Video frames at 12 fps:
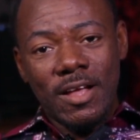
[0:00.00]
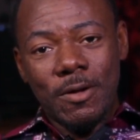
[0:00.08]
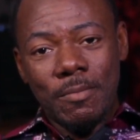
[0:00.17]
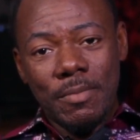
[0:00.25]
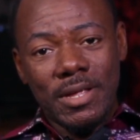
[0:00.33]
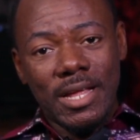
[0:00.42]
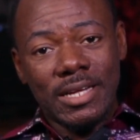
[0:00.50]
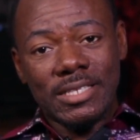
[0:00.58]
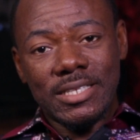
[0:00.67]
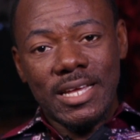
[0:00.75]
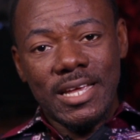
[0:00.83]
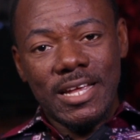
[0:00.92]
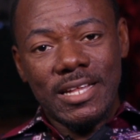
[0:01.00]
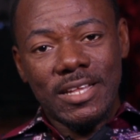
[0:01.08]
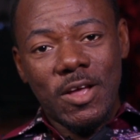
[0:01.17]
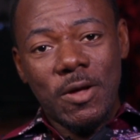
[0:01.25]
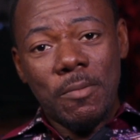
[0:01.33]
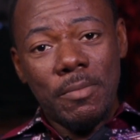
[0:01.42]
commit has taken
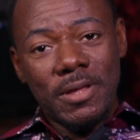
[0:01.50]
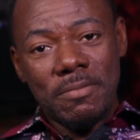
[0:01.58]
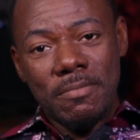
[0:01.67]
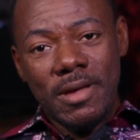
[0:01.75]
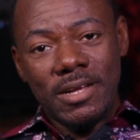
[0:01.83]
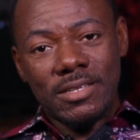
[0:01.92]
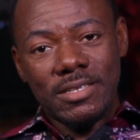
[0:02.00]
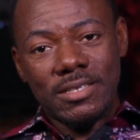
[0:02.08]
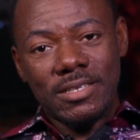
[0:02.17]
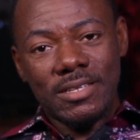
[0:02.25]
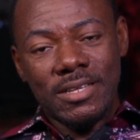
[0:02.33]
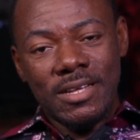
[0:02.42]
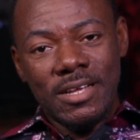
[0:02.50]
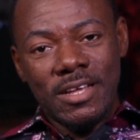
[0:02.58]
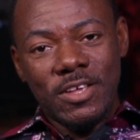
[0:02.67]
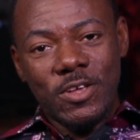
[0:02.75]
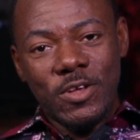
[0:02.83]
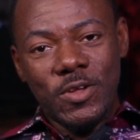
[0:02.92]
commitment,
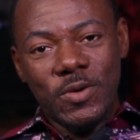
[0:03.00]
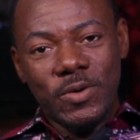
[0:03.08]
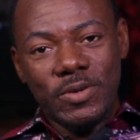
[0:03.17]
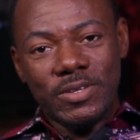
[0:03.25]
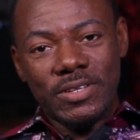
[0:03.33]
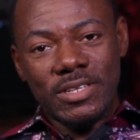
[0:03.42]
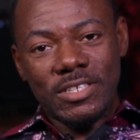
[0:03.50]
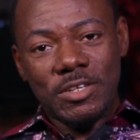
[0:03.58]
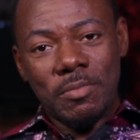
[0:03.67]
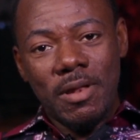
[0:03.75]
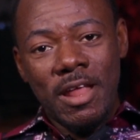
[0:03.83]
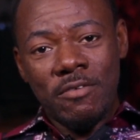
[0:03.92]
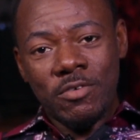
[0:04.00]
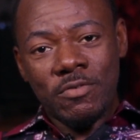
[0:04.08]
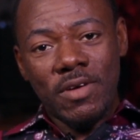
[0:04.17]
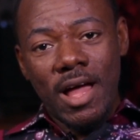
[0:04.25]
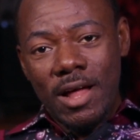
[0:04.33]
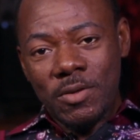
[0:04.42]
you know, some level
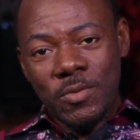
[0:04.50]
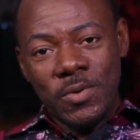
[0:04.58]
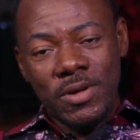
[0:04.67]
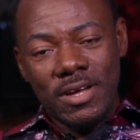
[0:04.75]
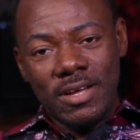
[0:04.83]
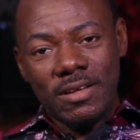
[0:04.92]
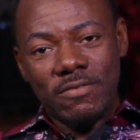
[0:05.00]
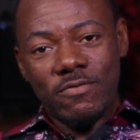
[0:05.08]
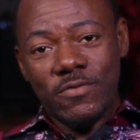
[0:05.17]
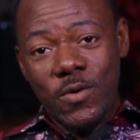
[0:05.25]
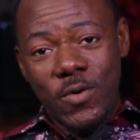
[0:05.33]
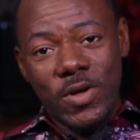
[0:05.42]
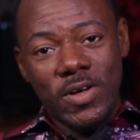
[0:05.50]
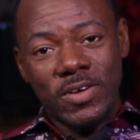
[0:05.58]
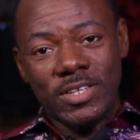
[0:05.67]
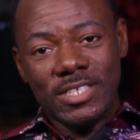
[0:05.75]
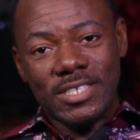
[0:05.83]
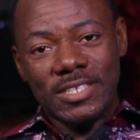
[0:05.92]
of hard work,
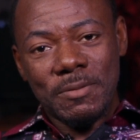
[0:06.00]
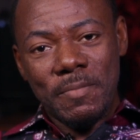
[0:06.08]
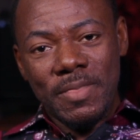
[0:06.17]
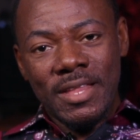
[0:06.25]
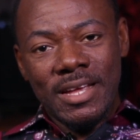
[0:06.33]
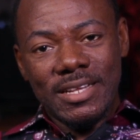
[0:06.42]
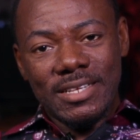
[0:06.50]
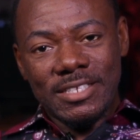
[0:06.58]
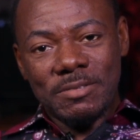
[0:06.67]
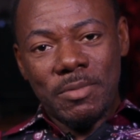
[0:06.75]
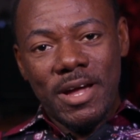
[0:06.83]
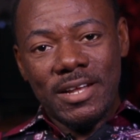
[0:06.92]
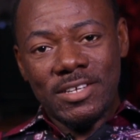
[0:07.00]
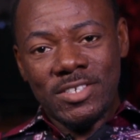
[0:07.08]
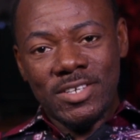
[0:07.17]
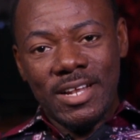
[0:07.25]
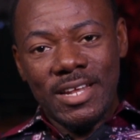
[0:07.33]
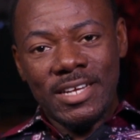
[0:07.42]
focus, despite the
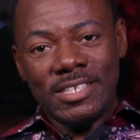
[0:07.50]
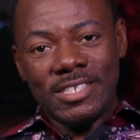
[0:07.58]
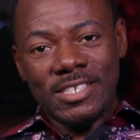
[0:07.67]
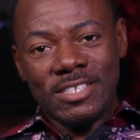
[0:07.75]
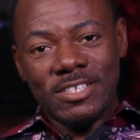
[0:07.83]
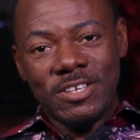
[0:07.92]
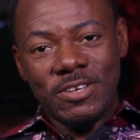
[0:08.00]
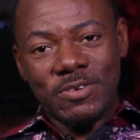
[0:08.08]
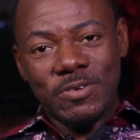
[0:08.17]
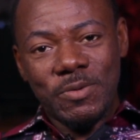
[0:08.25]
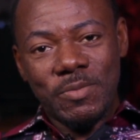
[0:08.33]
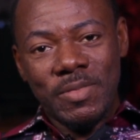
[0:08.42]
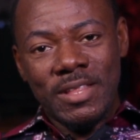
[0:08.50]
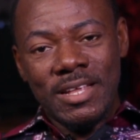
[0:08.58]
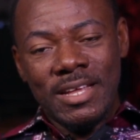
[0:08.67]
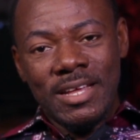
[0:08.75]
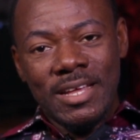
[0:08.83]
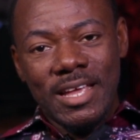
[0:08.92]
challenges you
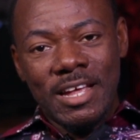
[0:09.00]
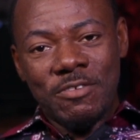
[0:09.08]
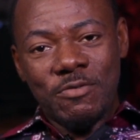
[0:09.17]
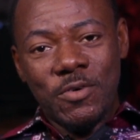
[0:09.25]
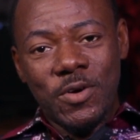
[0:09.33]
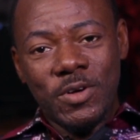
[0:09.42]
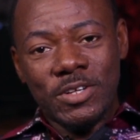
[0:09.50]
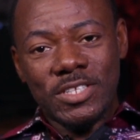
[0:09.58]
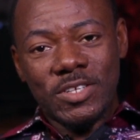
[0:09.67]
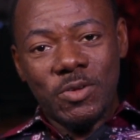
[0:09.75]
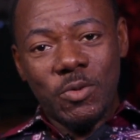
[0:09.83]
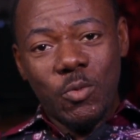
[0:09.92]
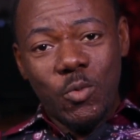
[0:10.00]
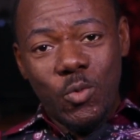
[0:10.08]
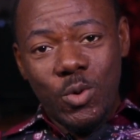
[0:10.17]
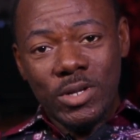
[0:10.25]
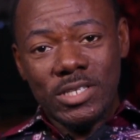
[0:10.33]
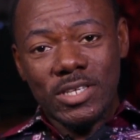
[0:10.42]
get focused on
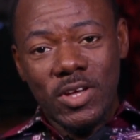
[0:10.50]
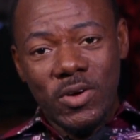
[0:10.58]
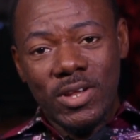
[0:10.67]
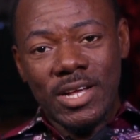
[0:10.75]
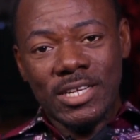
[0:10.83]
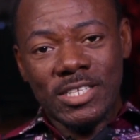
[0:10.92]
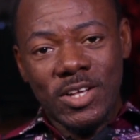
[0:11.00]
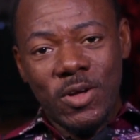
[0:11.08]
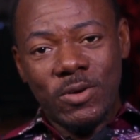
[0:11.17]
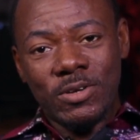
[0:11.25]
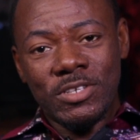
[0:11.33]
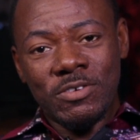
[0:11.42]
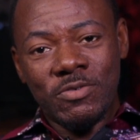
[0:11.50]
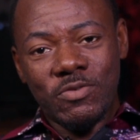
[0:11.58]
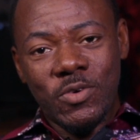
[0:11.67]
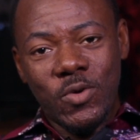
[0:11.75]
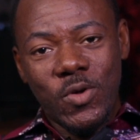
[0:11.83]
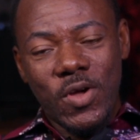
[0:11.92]
what God has called you
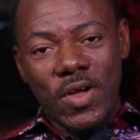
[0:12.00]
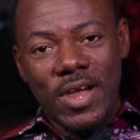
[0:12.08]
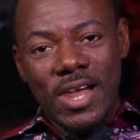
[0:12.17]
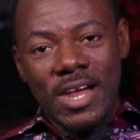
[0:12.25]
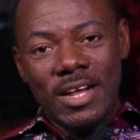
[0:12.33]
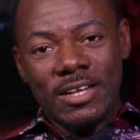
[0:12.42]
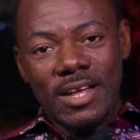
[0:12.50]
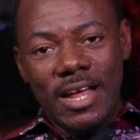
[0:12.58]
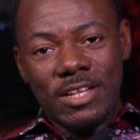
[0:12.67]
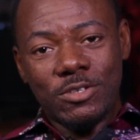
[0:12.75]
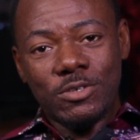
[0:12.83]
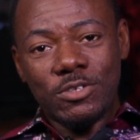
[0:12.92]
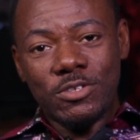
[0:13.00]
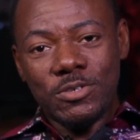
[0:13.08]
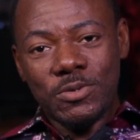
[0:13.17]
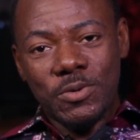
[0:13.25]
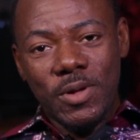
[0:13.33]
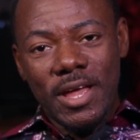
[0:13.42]
for and to
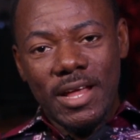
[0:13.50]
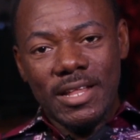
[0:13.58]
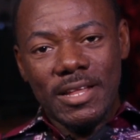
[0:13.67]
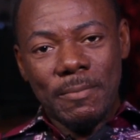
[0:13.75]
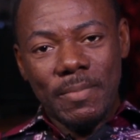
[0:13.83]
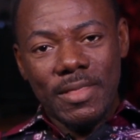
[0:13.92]
do and